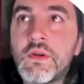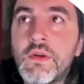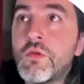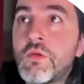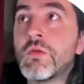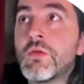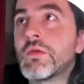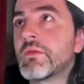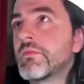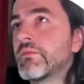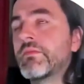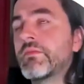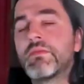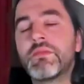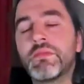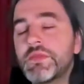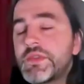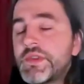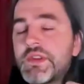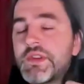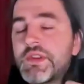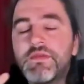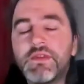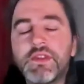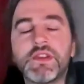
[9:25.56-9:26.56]
or
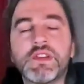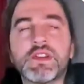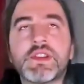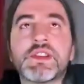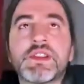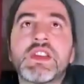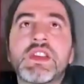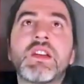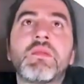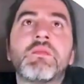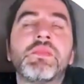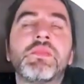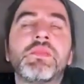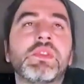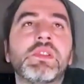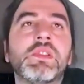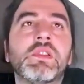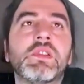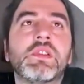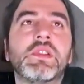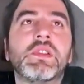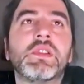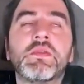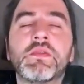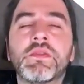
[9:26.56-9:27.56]
to give you an
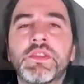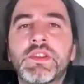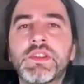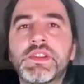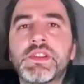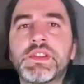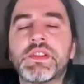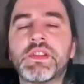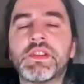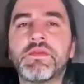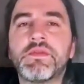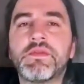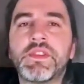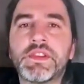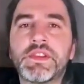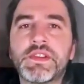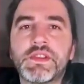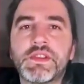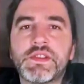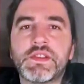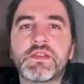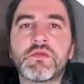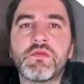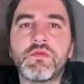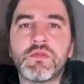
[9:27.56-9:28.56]
example, if
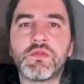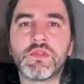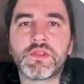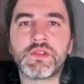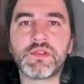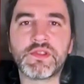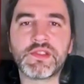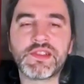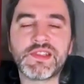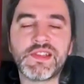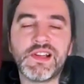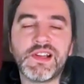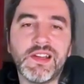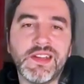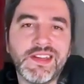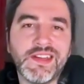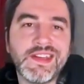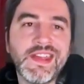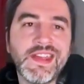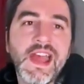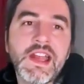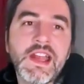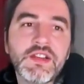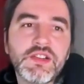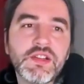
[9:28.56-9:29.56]
this is a course on selling
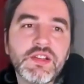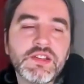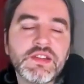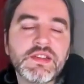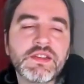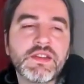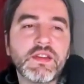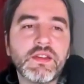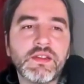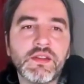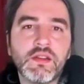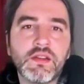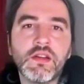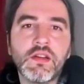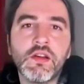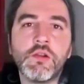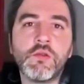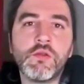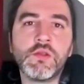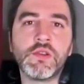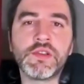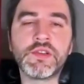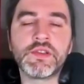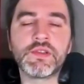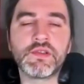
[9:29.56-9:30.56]
gadgets, then the
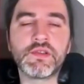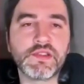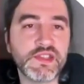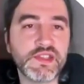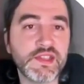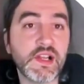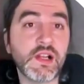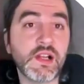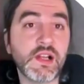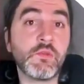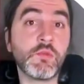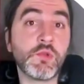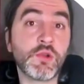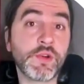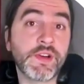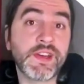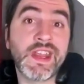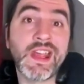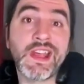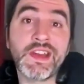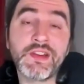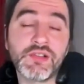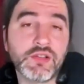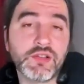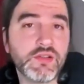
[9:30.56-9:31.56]
goal is to sell more
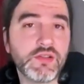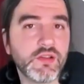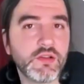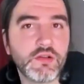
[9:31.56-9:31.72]
gadgets.